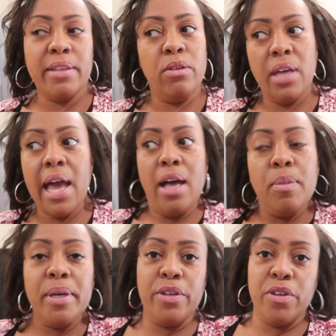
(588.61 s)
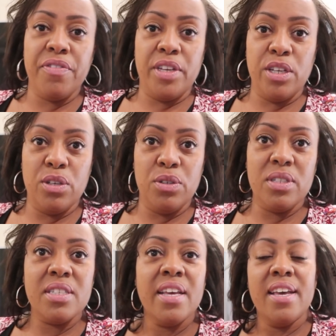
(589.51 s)
Like, I'll be in your
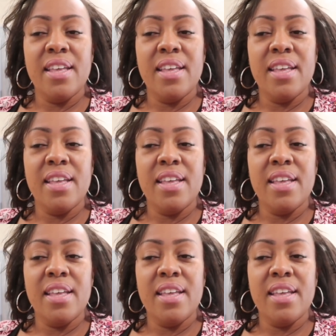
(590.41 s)
videos,